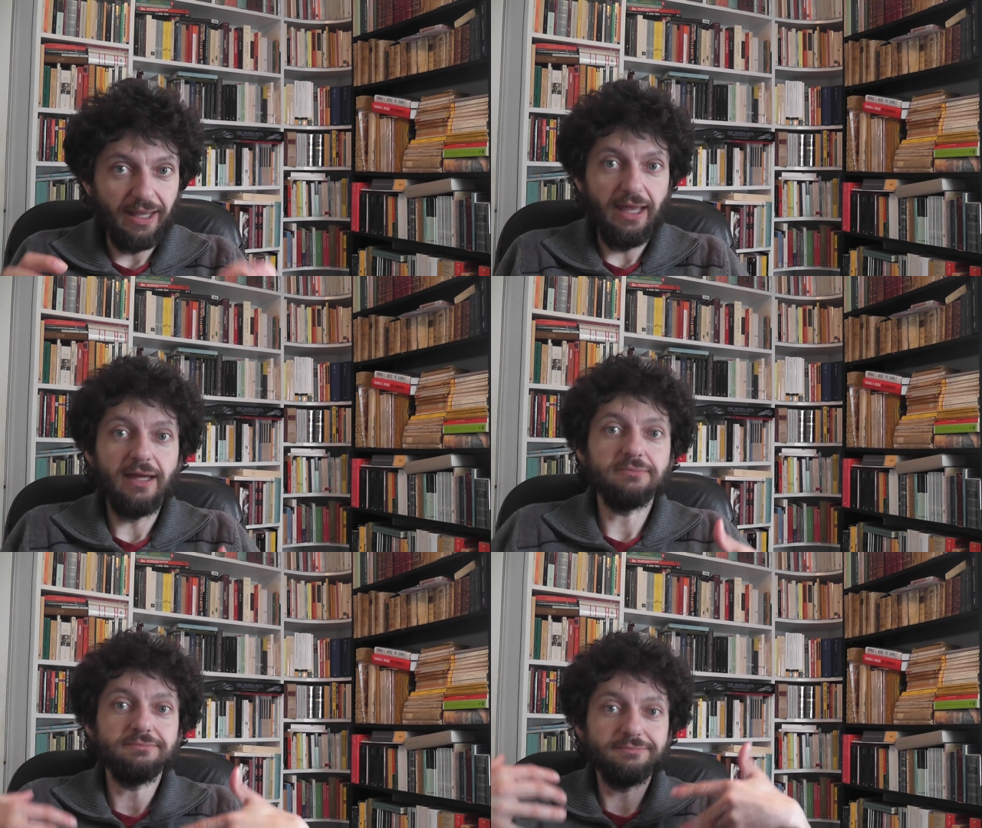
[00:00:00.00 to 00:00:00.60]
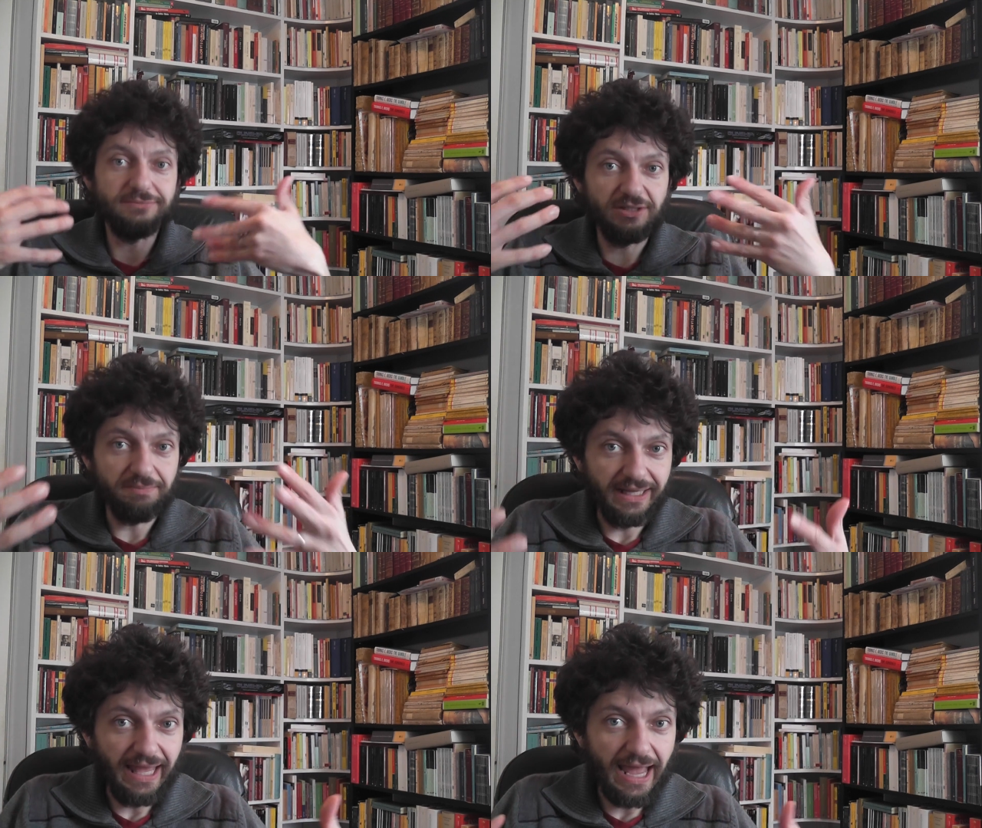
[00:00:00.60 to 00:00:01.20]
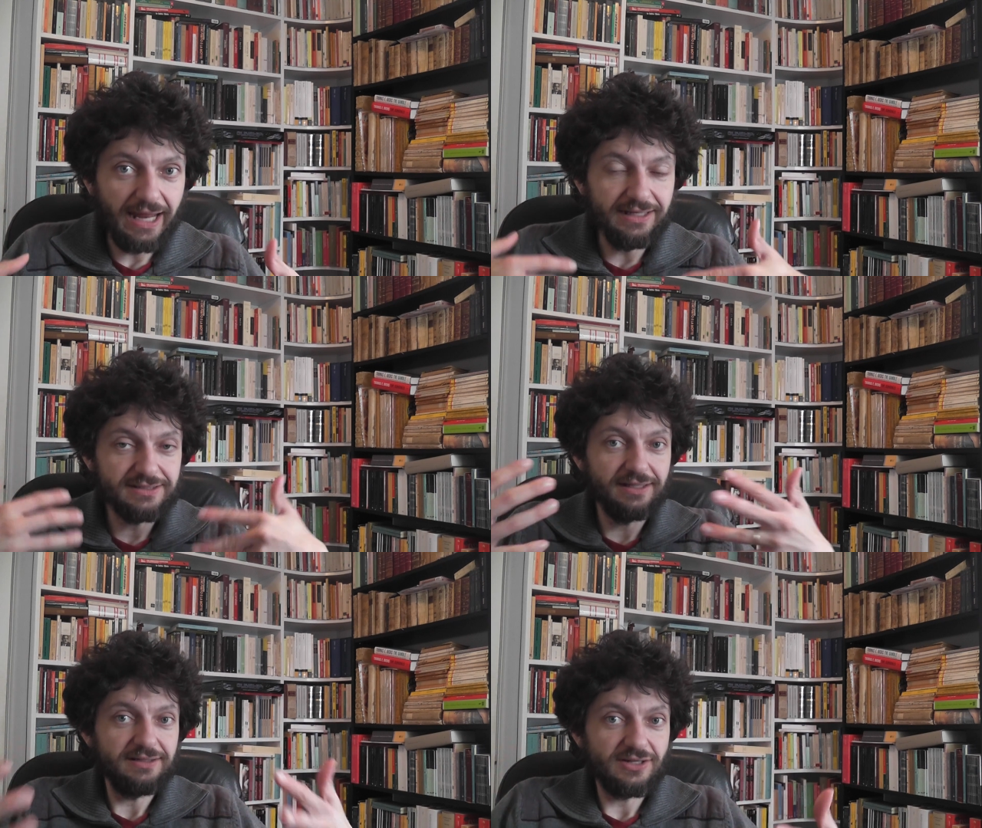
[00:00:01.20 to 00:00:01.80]
and the
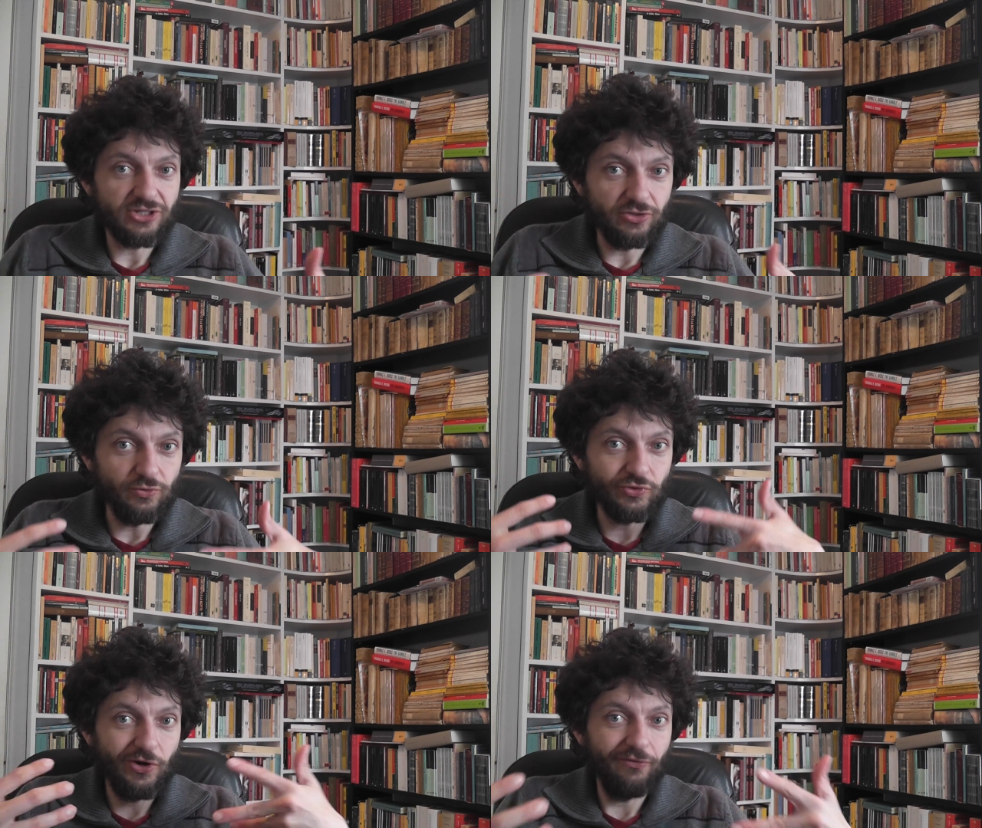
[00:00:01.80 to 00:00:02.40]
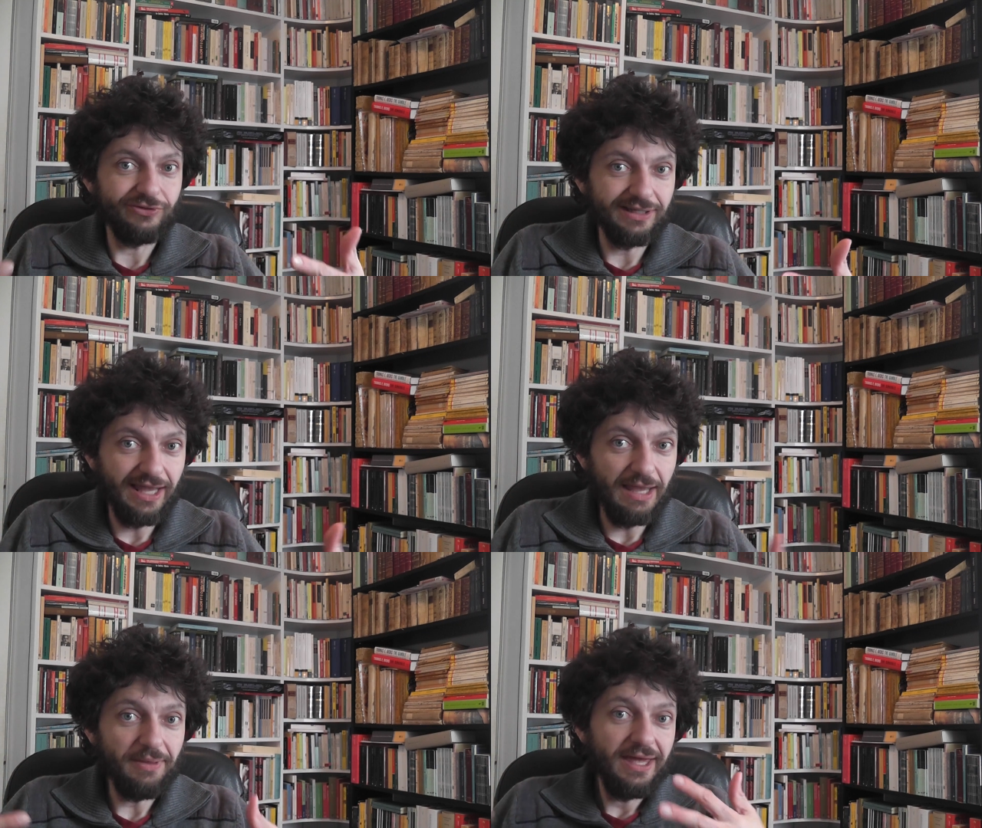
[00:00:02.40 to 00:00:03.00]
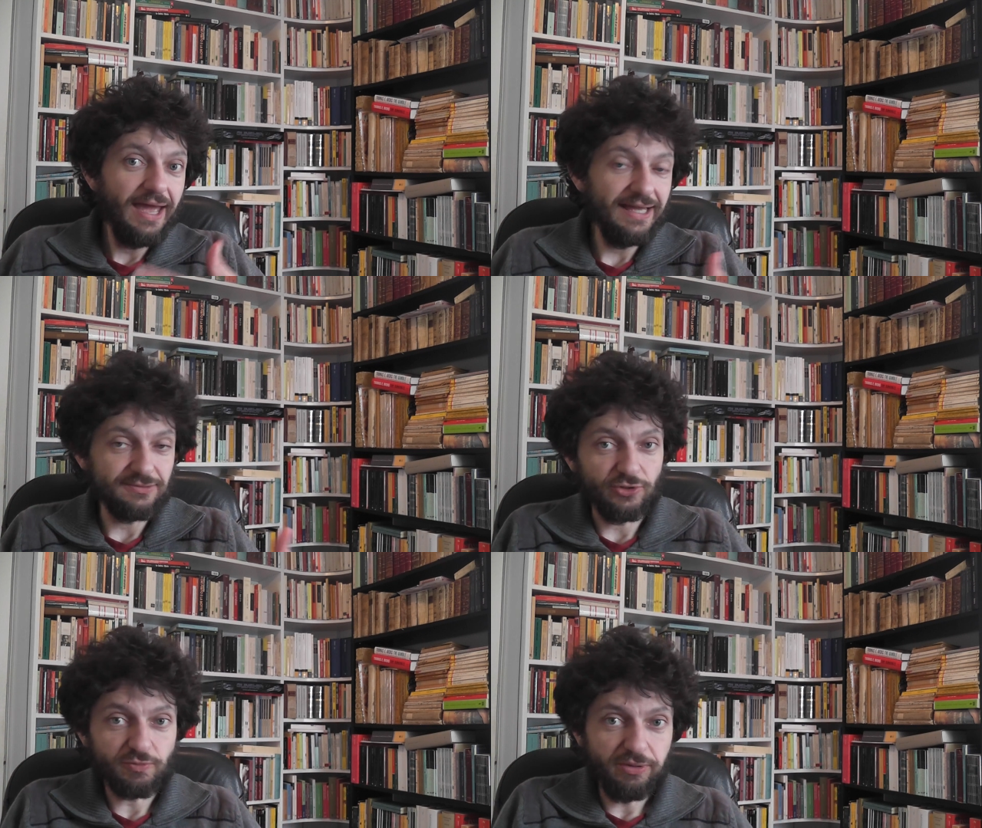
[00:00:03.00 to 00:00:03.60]
mechanics and the execution of the game as
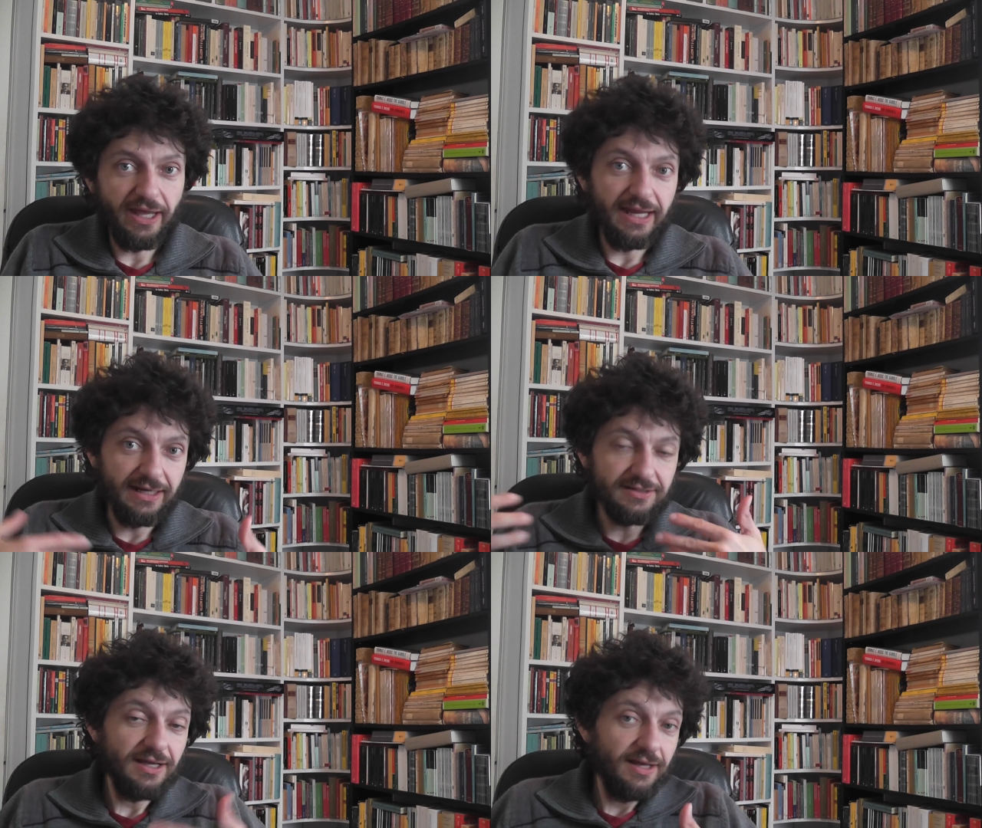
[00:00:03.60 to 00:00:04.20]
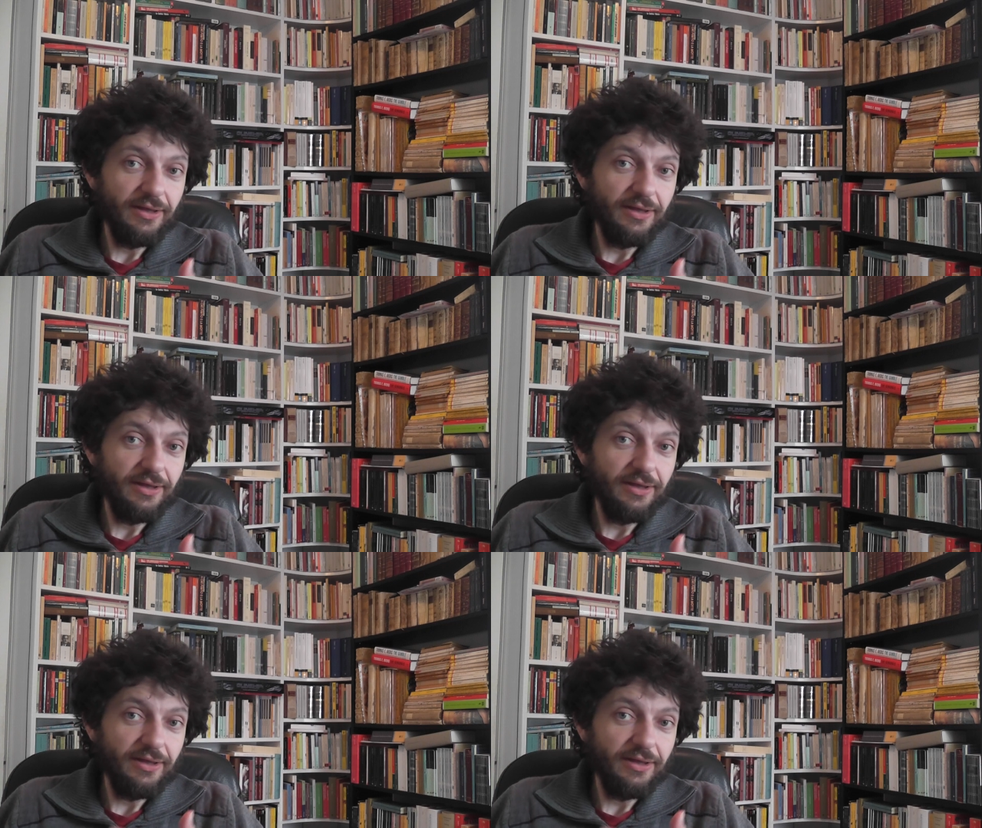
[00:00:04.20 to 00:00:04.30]
I was playing it